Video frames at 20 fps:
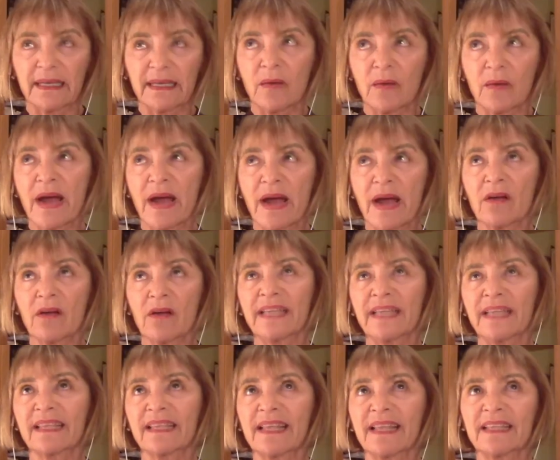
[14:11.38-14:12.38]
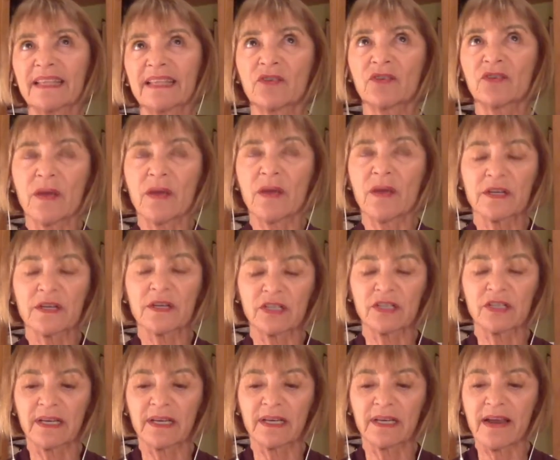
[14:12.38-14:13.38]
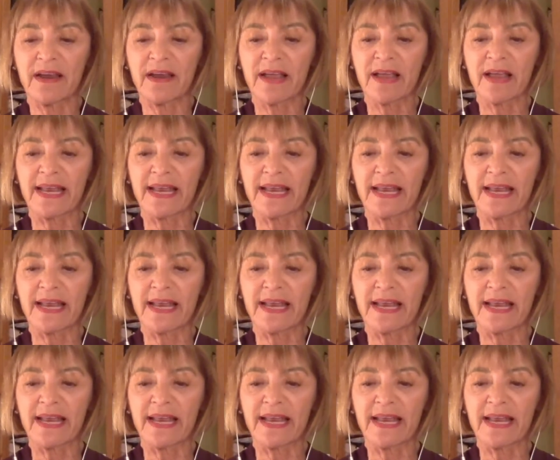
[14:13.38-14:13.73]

wow, that's a, that's a great question, Eric.